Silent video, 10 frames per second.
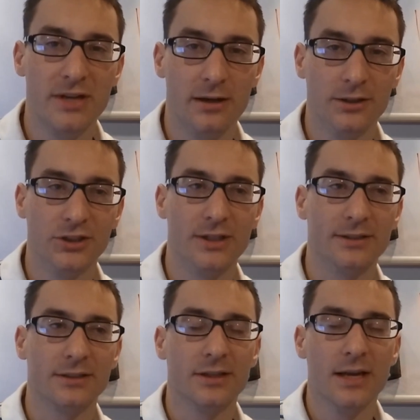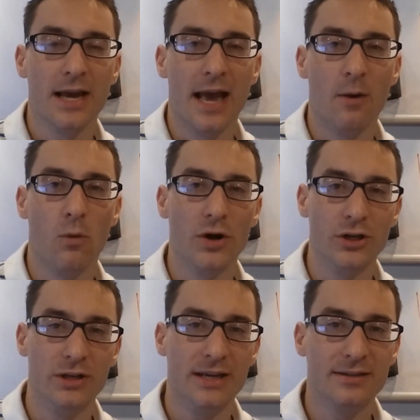diligence and
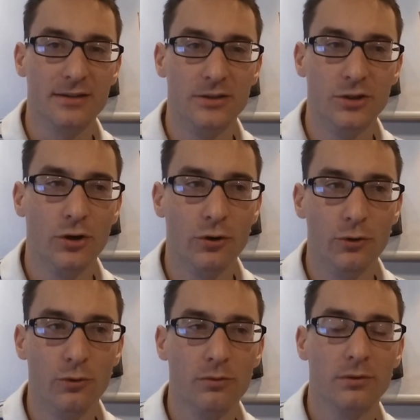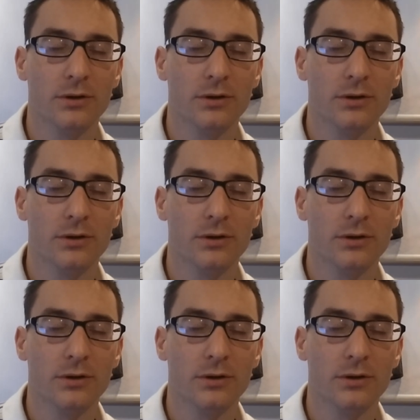what you need to do